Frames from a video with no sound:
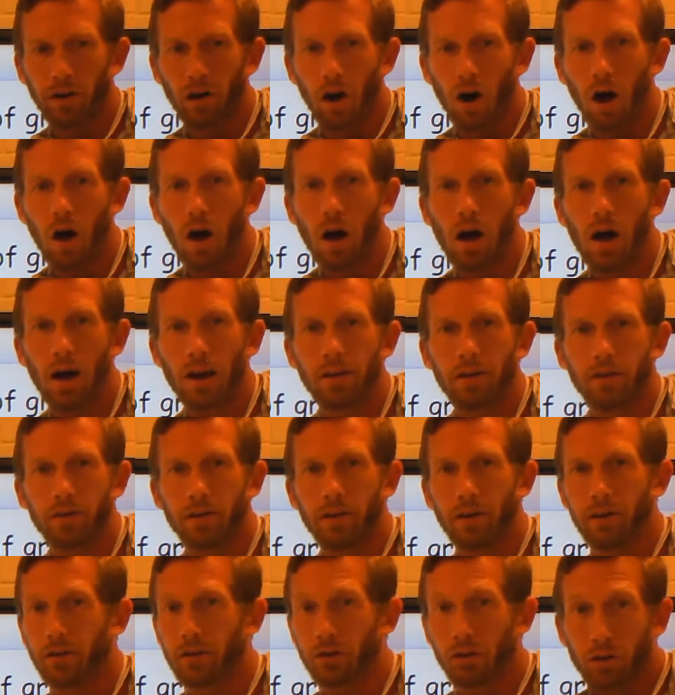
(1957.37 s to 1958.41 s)
they're odd,
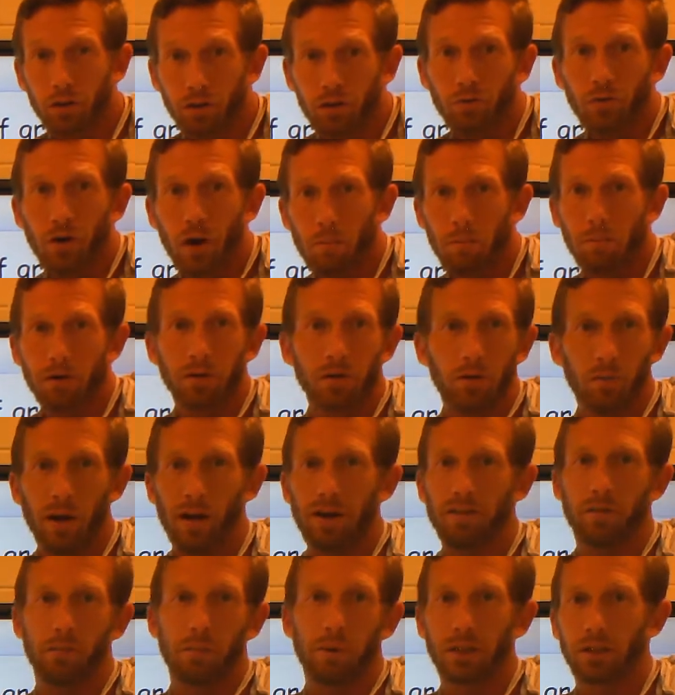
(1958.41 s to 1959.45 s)
they're 2 numbers
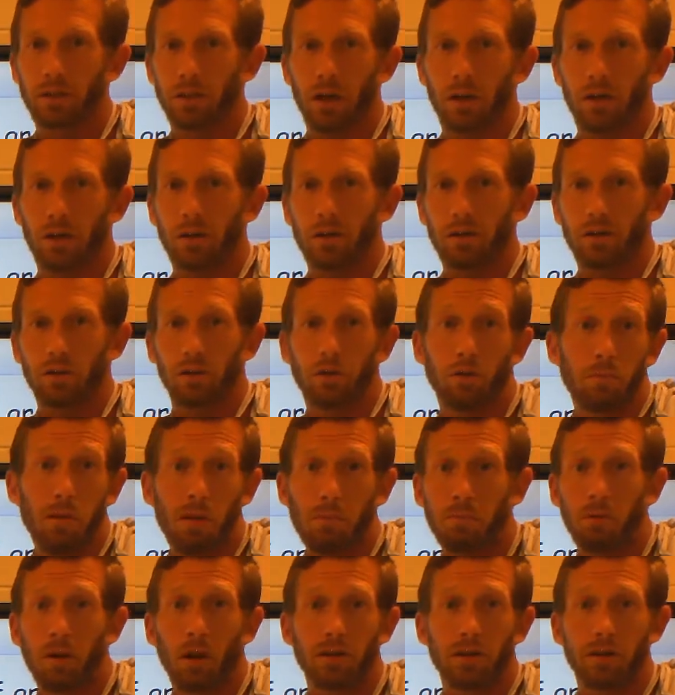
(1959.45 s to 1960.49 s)
away from each other. So it would be
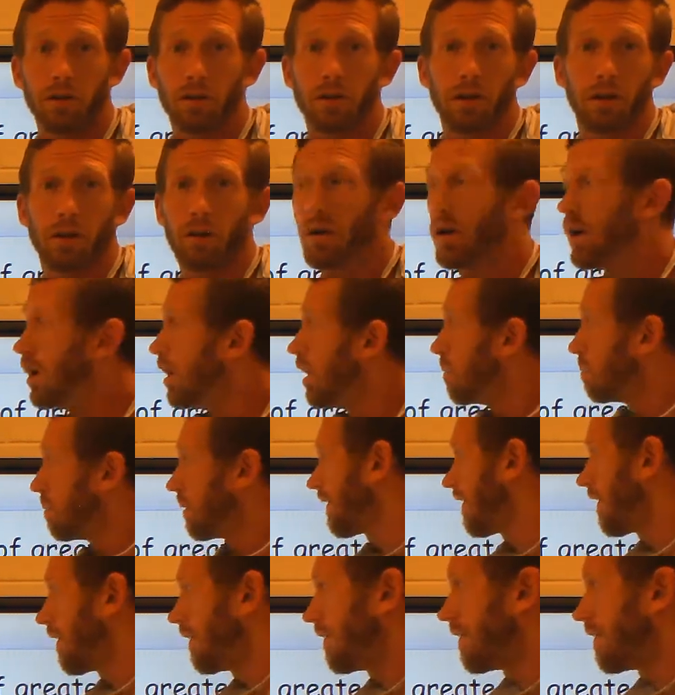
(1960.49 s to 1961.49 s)
plus 2. But